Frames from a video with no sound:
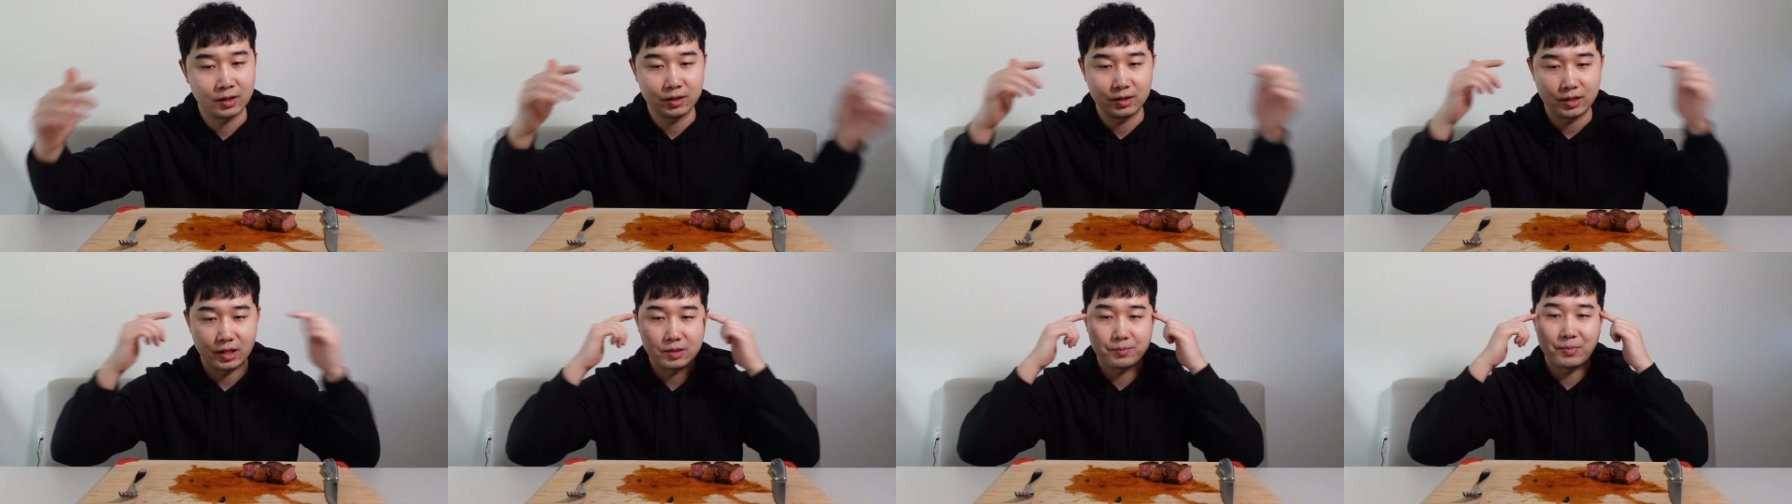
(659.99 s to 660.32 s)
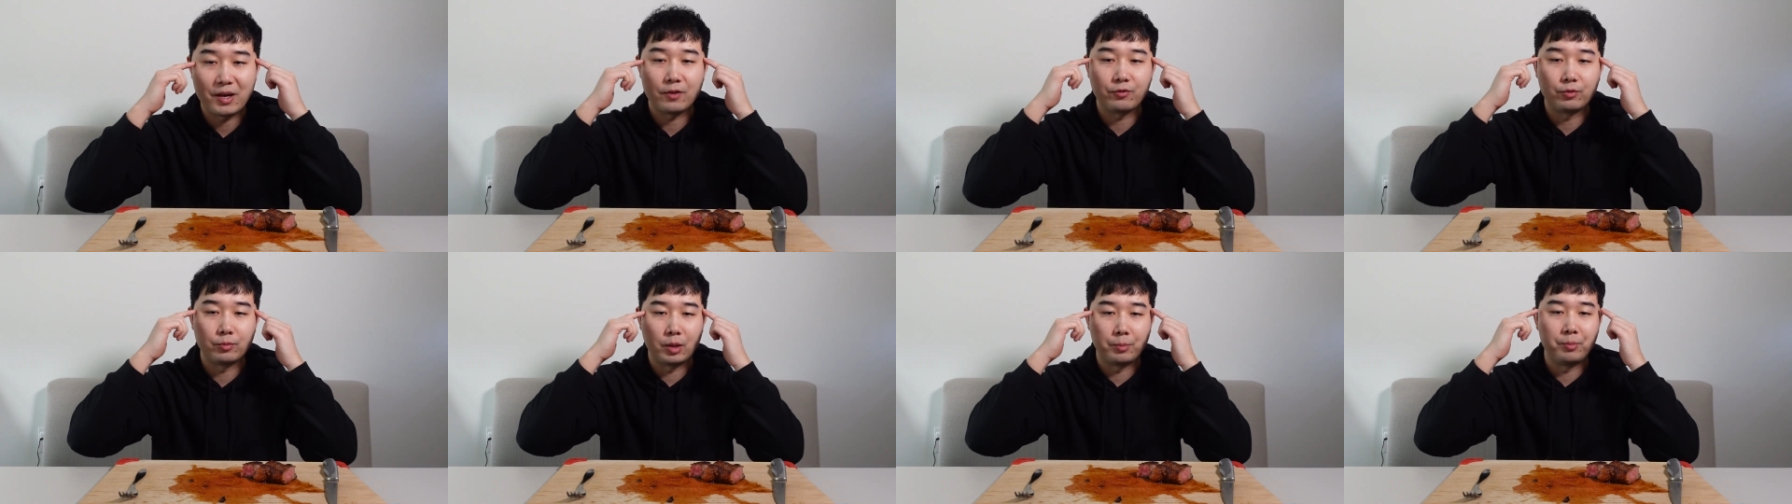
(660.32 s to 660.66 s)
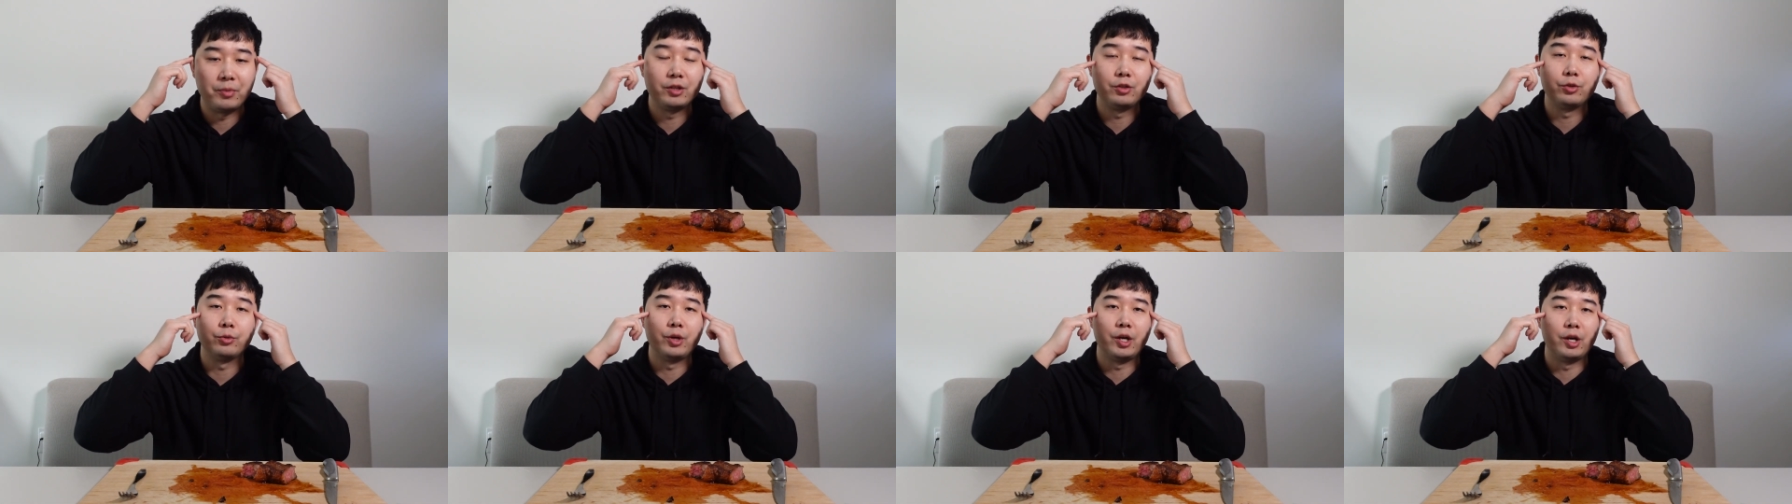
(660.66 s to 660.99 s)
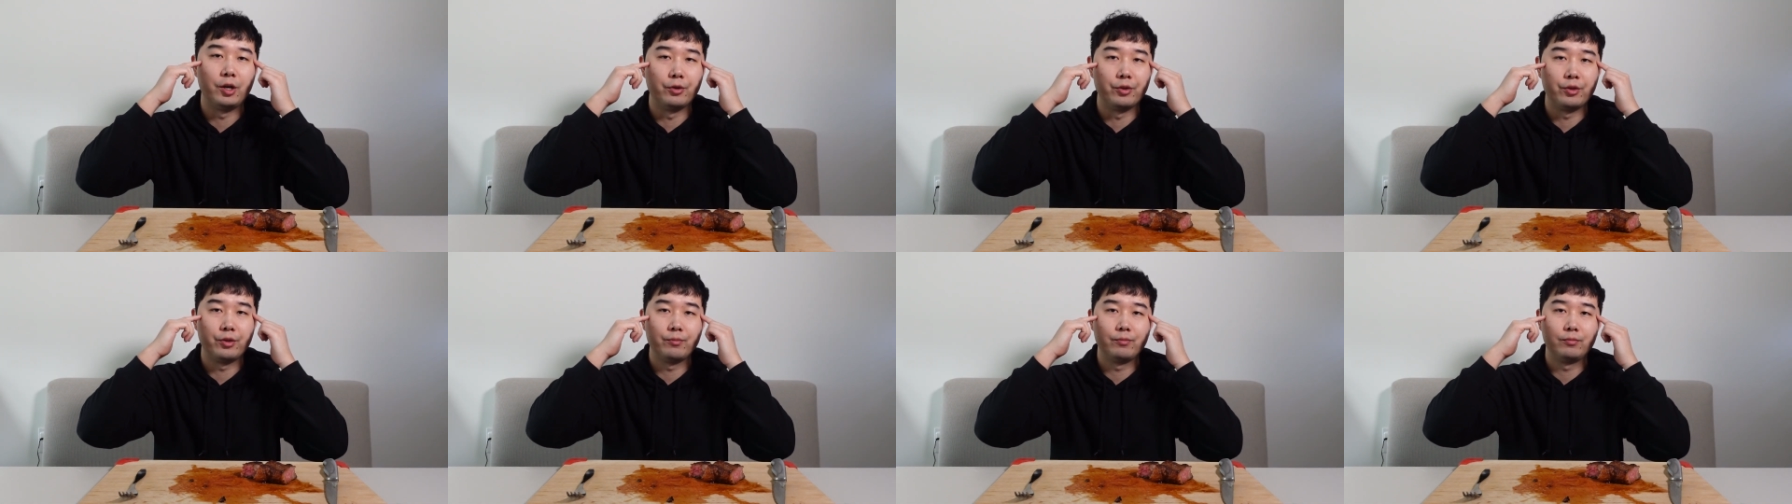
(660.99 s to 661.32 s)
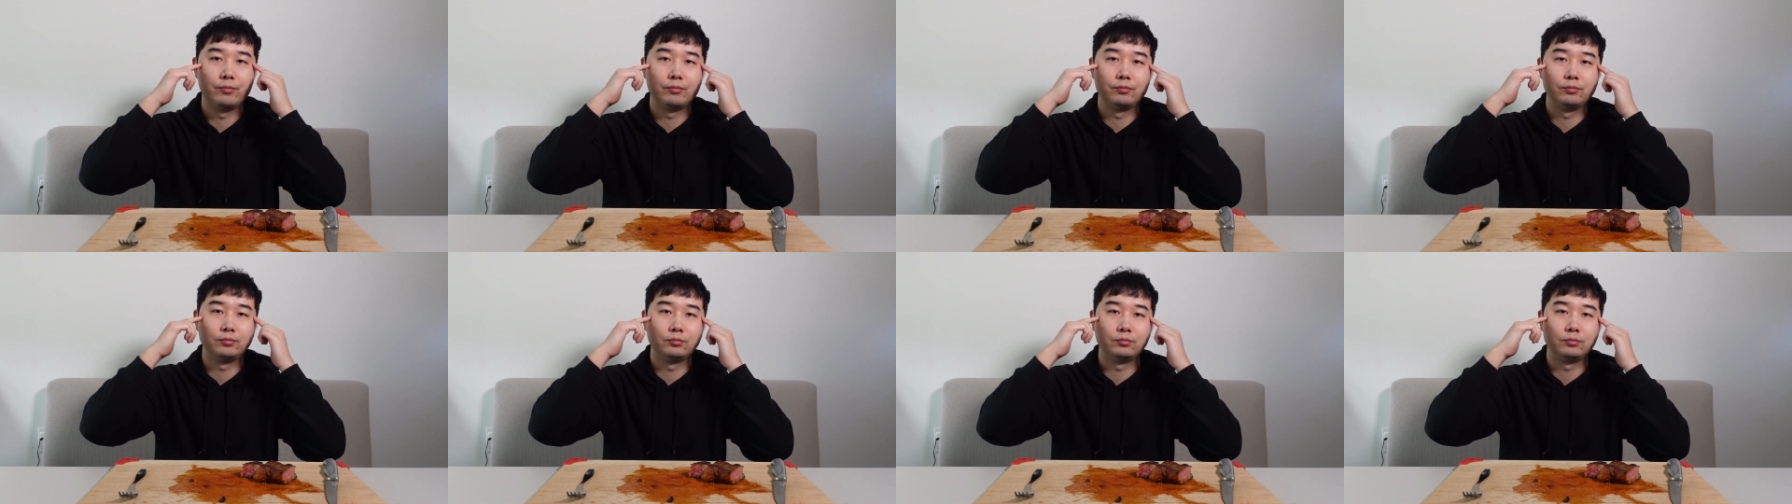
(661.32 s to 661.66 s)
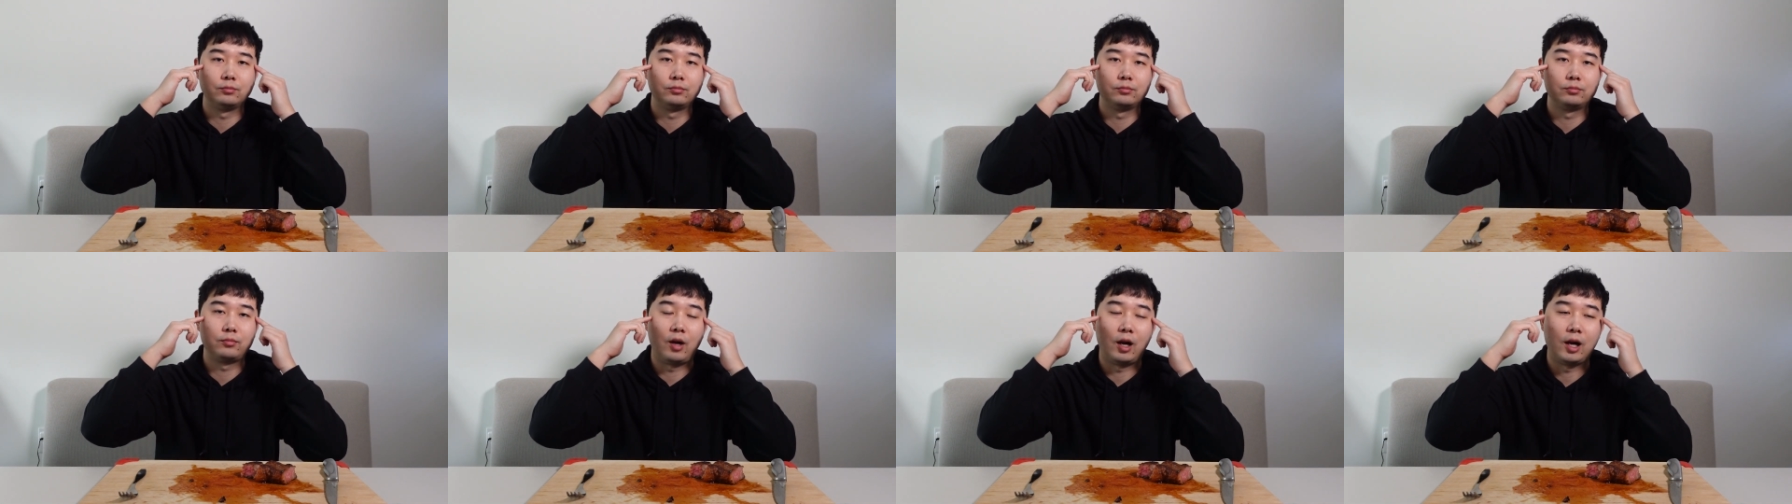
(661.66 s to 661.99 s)
that's bad for my mental health.
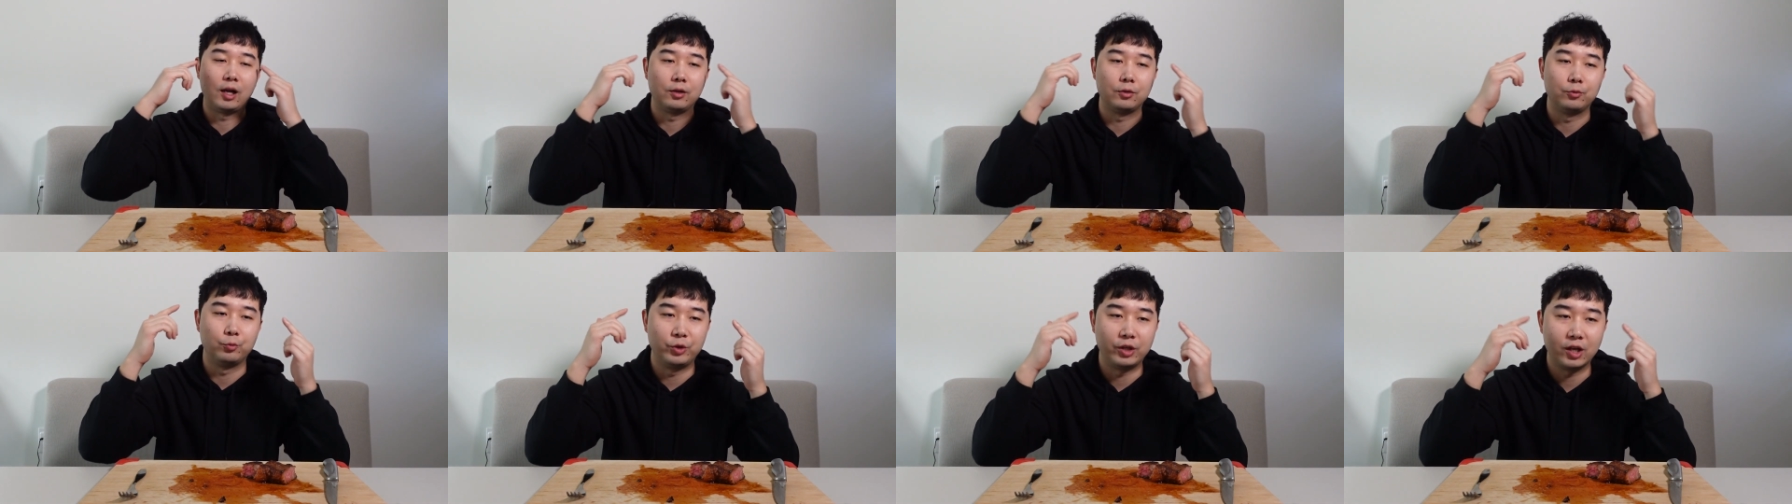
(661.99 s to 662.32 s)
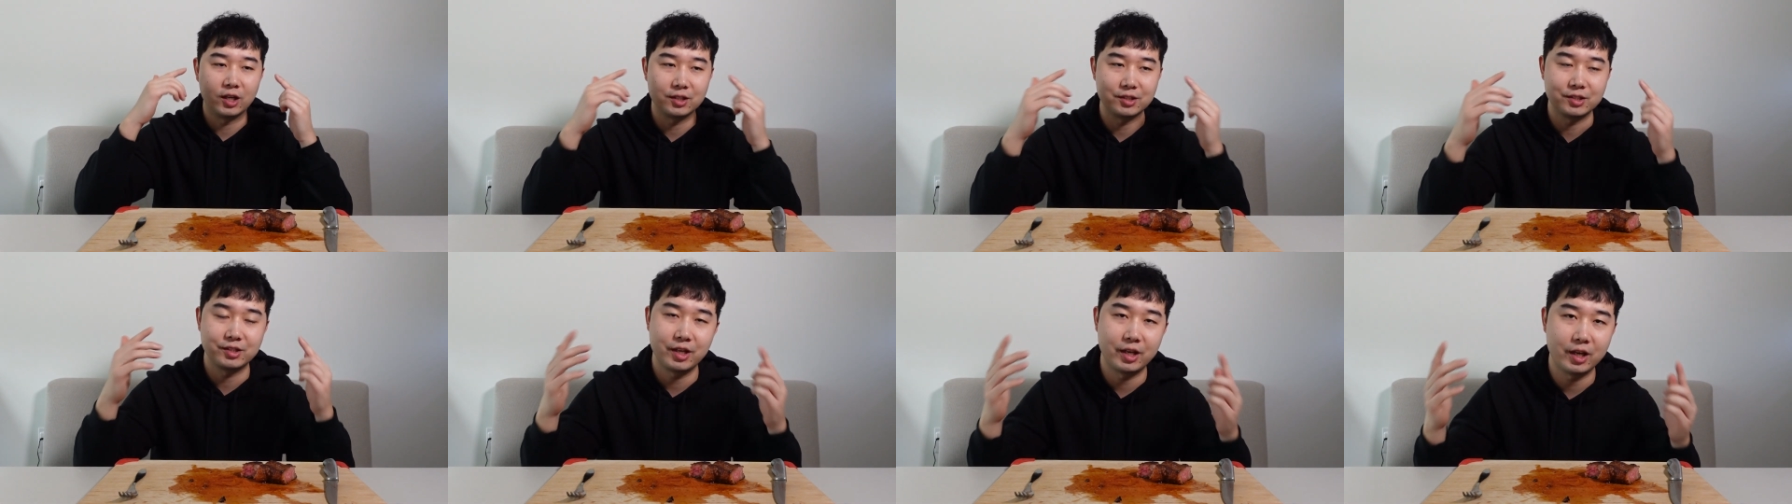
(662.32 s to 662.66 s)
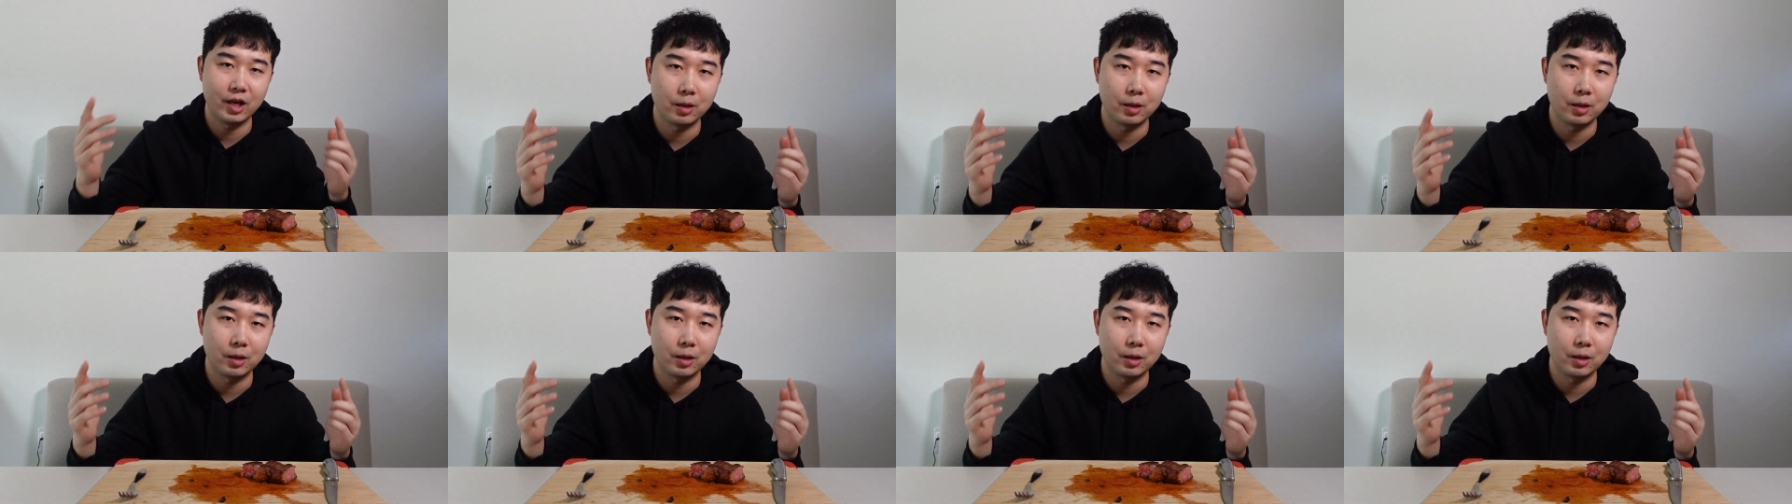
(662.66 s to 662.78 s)
We gotta stay